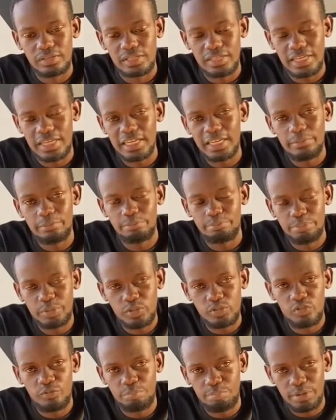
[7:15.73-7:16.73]
get a
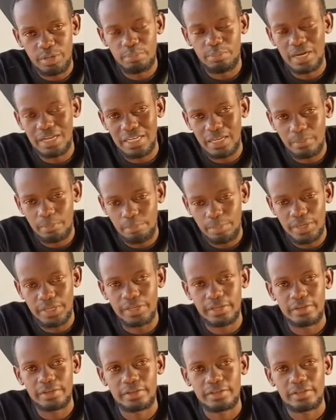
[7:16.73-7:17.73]
piece of paper and a
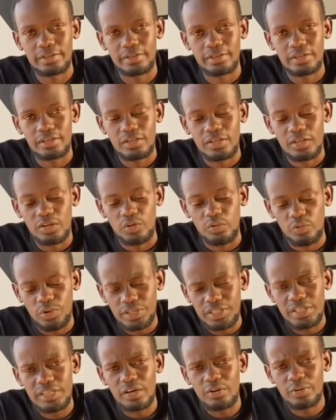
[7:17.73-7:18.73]
pen,
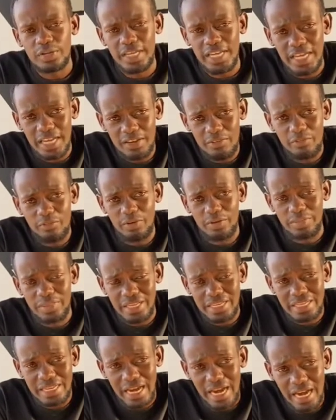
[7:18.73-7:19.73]
write down everyone
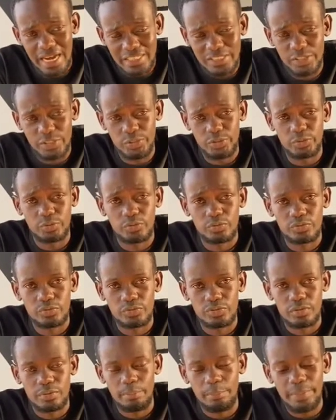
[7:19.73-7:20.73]
that hurt you,
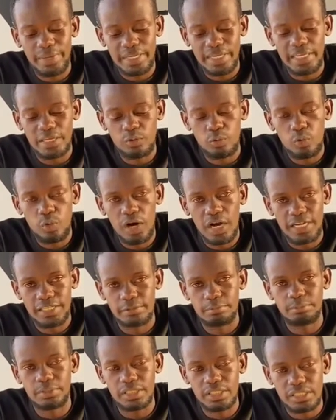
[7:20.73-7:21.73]
make a who
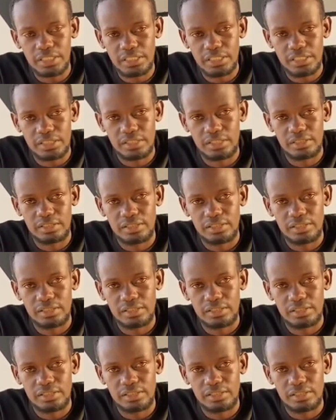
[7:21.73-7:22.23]
hurt me list.